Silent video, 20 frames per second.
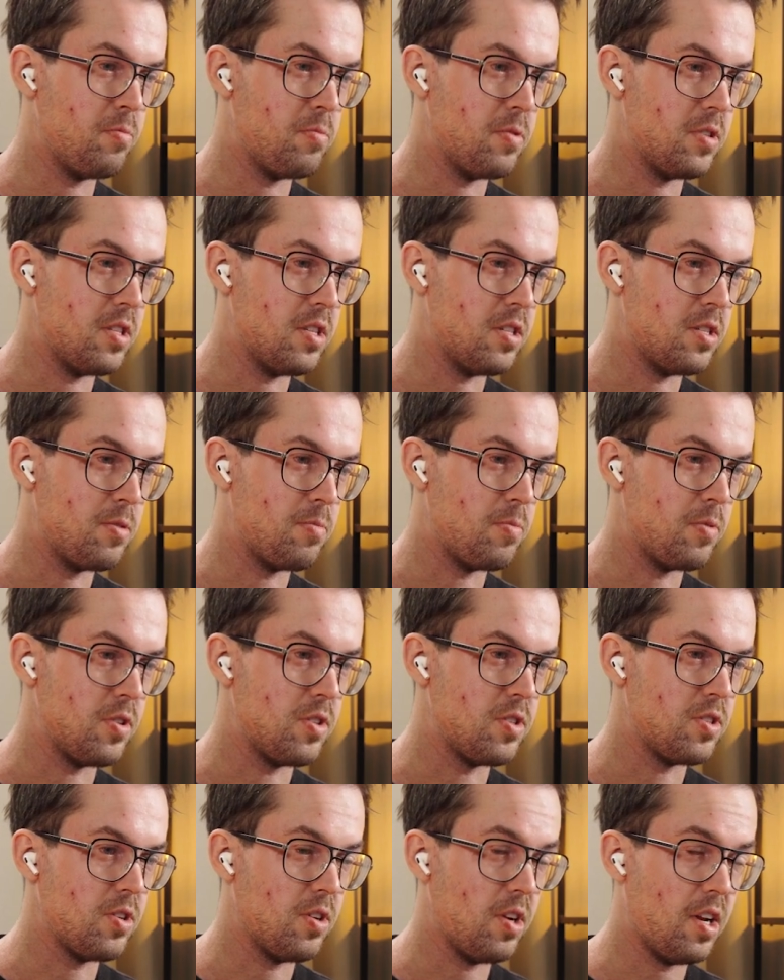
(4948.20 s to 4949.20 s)
participant.
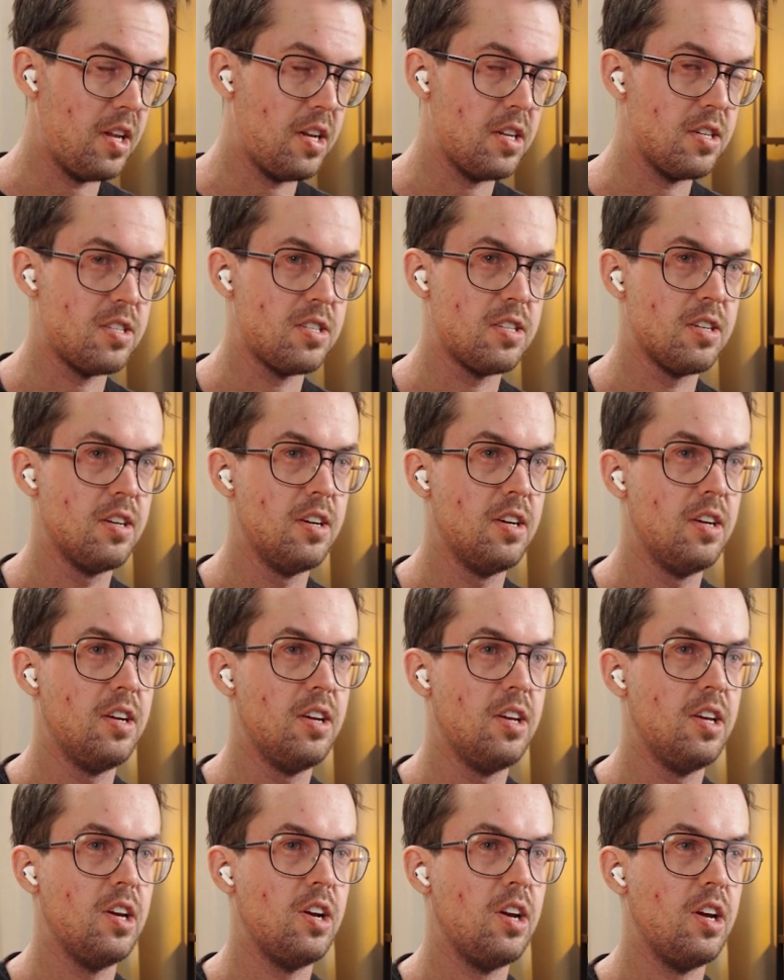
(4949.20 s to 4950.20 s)
So that is
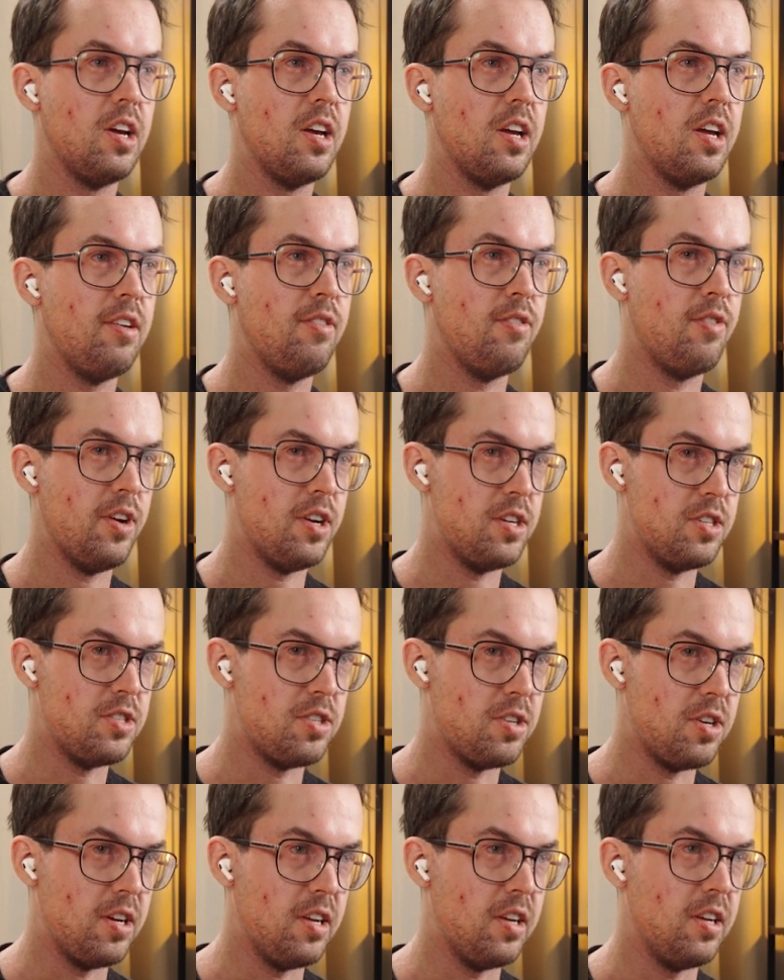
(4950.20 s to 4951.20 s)

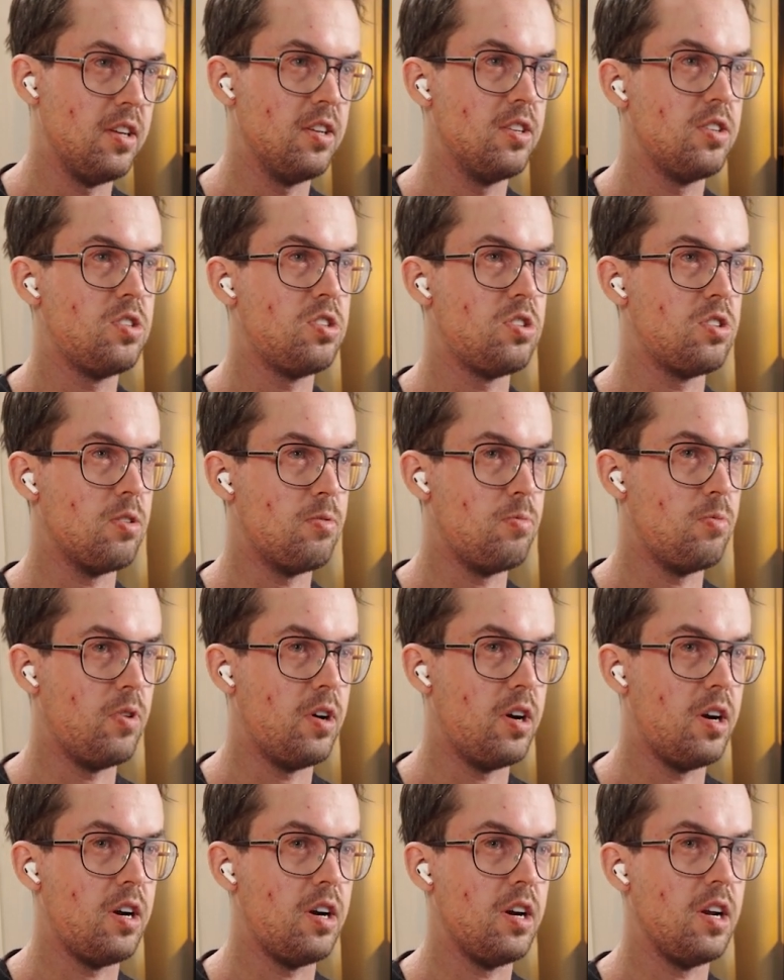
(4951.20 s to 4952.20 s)
eventually
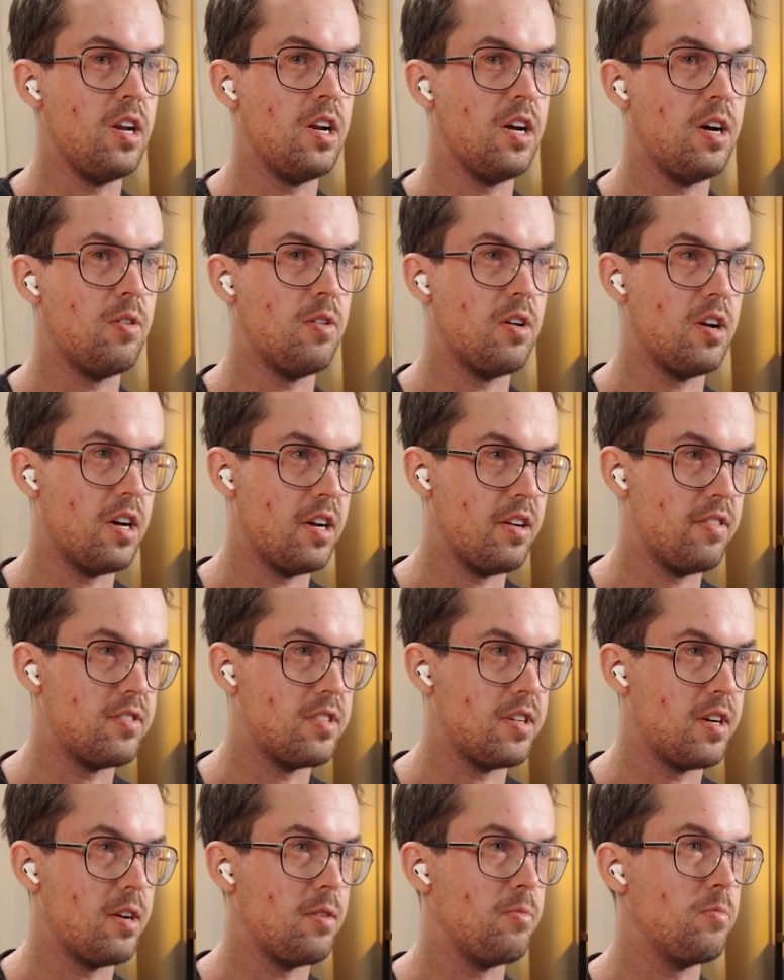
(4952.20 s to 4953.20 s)
somewhere in our
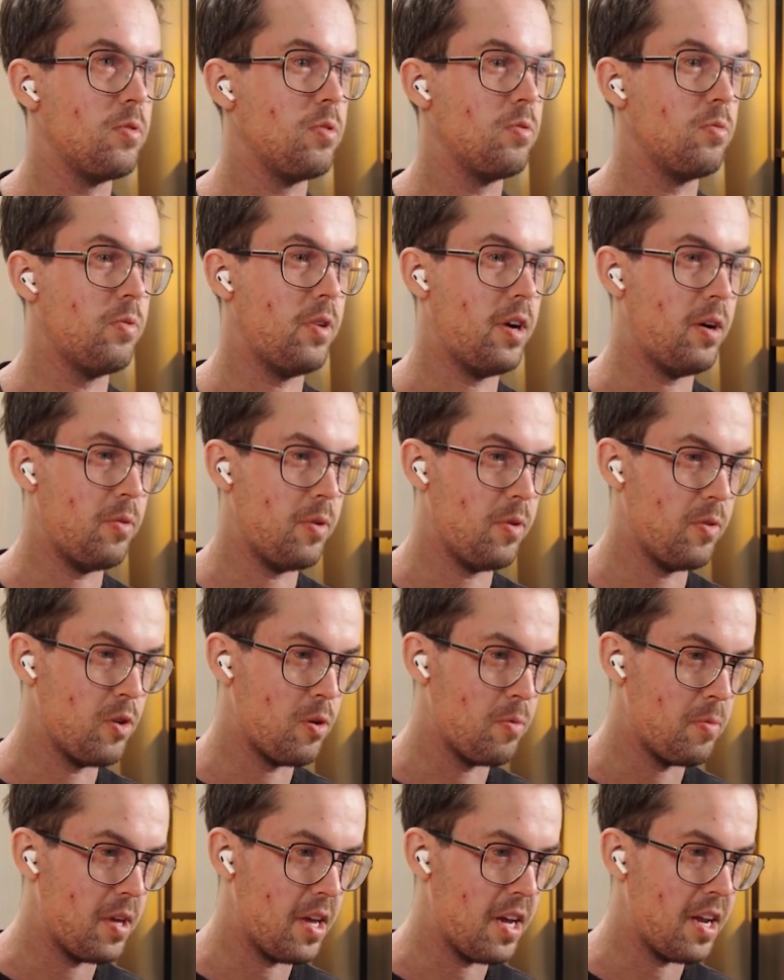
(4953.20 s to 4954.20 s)
lifetime where we will
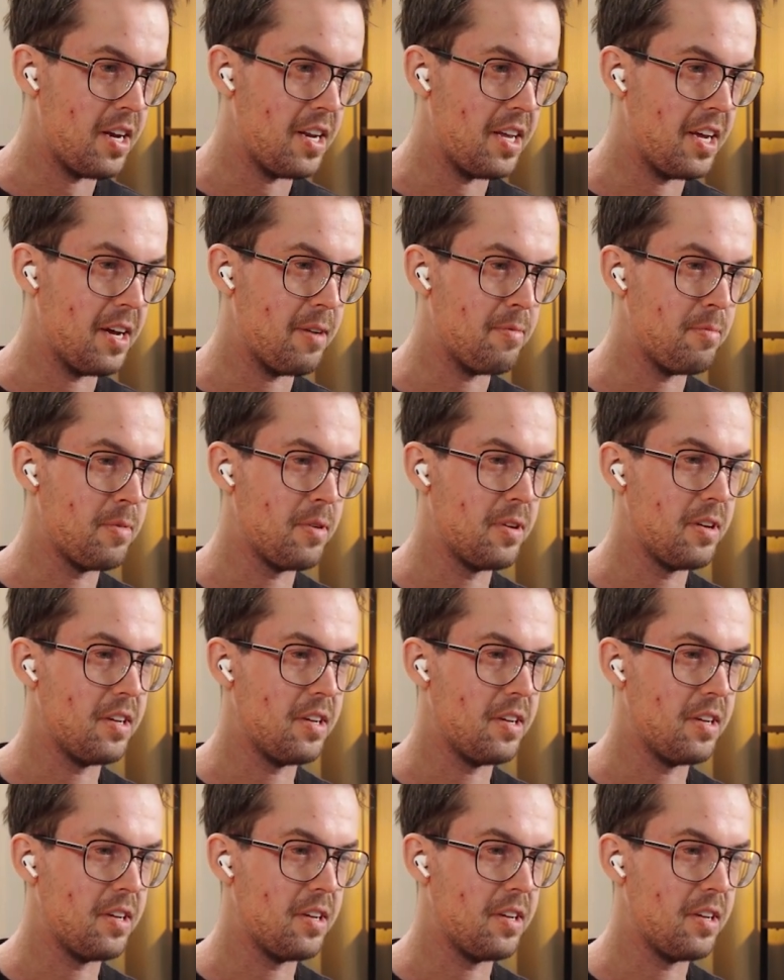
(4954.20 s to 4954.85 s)
be ending up.